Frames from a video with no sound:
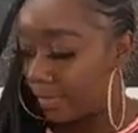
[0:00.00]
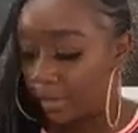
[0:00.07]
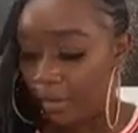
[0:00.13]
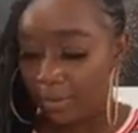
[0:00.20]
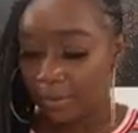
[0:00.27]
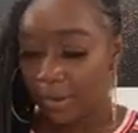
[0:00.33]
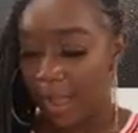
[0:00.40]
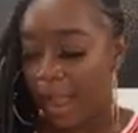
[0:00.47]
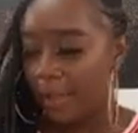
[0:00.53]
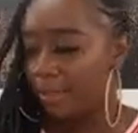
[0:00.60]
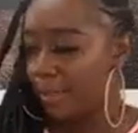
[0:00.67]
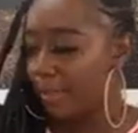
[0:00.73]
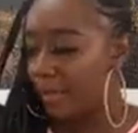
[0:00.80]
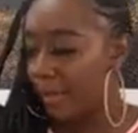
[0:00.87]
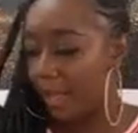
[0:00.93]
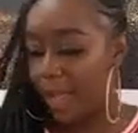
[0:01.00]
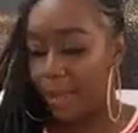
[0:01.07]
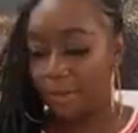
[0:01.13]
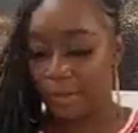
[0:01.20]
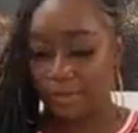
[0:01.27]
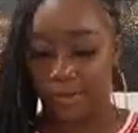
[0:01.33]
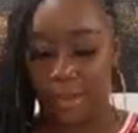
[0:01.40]
Oh, I want to make, I
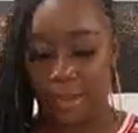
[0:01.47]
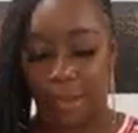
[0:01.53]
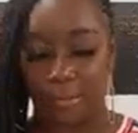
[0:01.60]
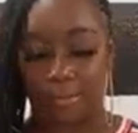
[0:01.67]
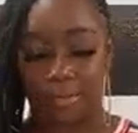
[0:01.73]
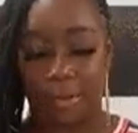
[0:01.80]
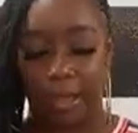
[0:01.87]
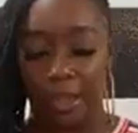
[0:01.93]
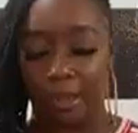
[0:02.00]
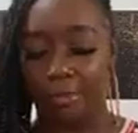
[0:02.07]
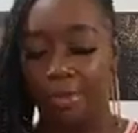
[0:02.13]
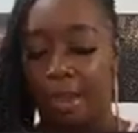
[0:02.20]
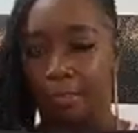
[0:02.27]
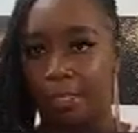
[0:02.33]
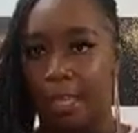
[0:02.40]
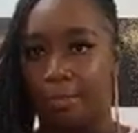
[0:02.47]
don't know if y'all, I hope y'all was